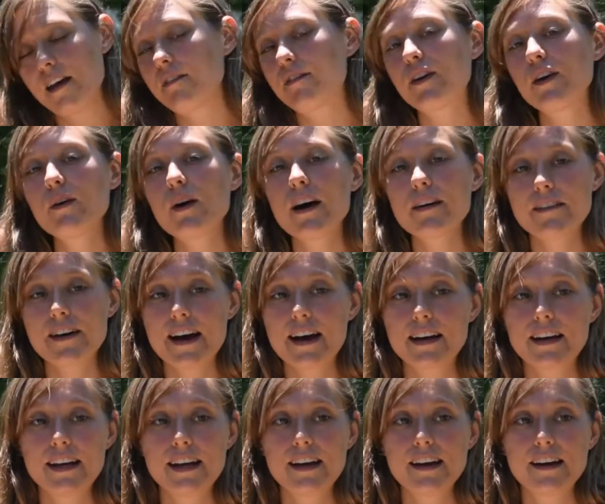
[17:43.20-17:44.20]
if you have
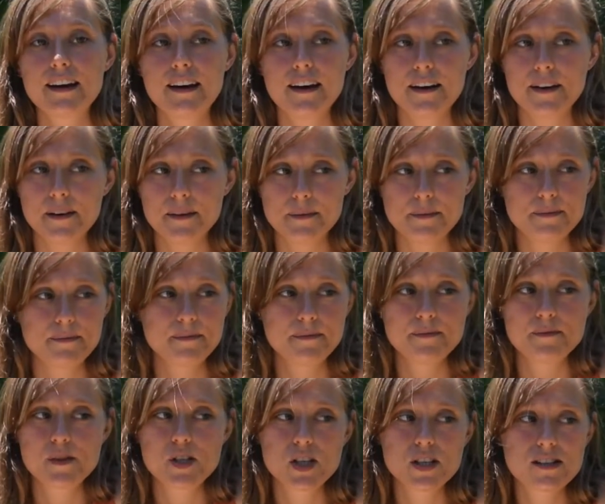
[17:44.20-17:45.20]
acne,
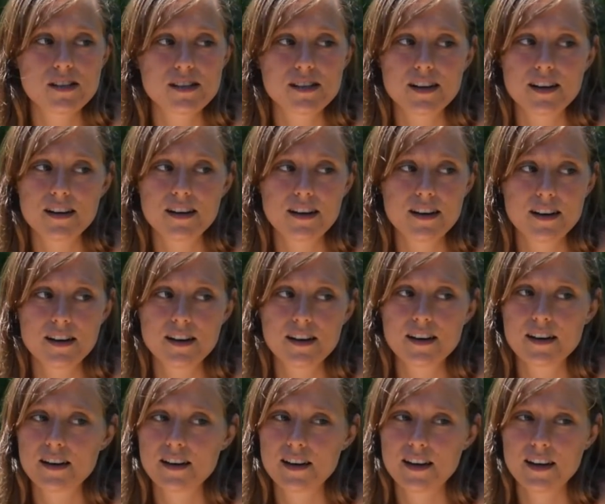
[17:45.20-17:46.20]
just,
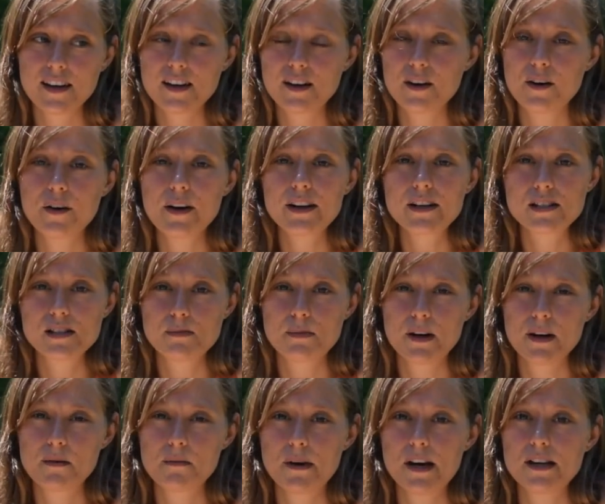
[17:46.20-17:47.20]

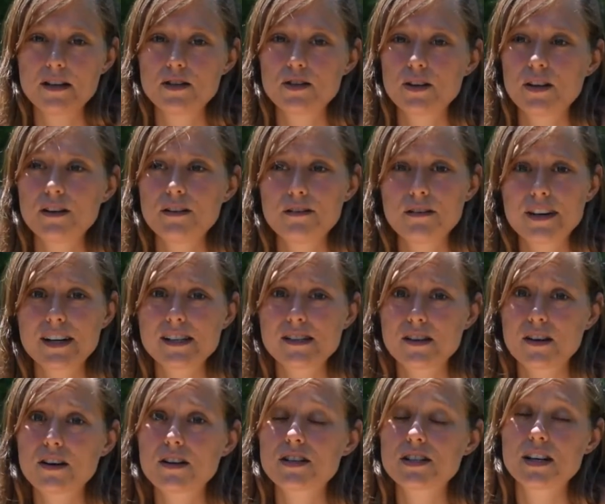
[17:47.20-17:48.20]
experiment, do your
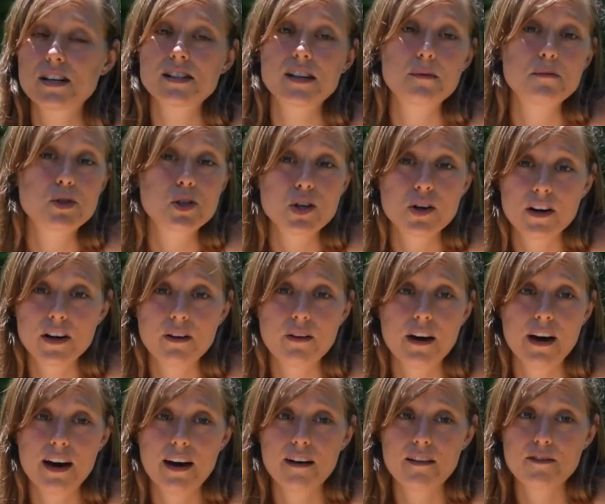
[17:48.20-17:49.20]
research, as I'm sure you
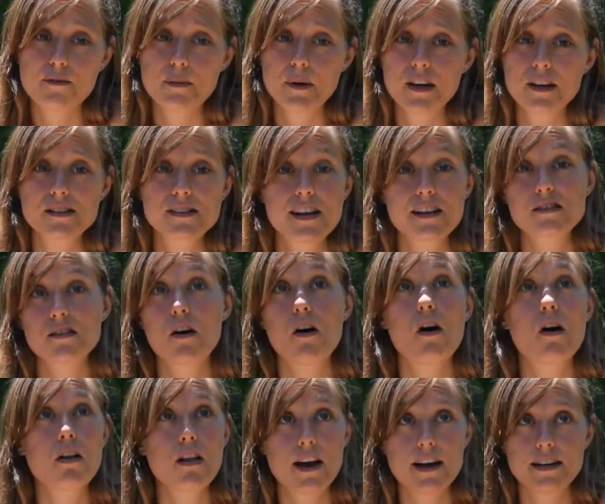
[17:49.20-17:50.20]
have, because that's
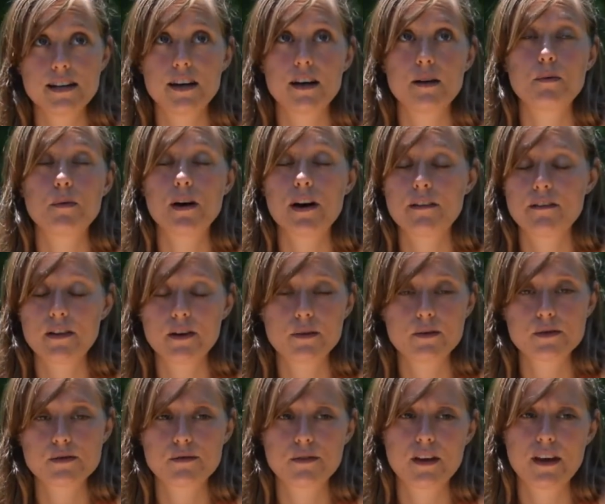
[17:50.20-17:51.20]
all I did whenever it
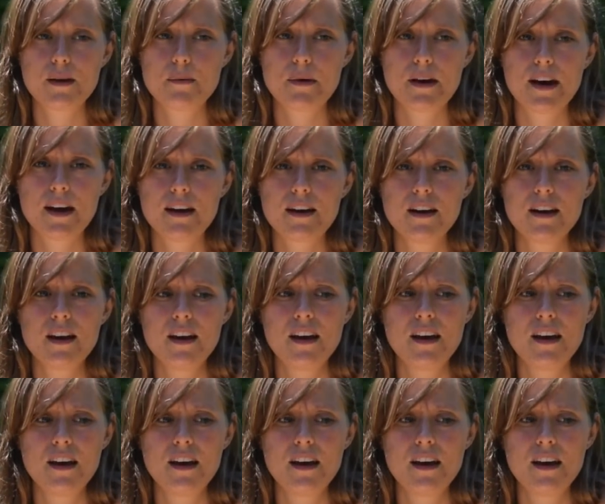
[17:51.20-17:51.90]
was really bad.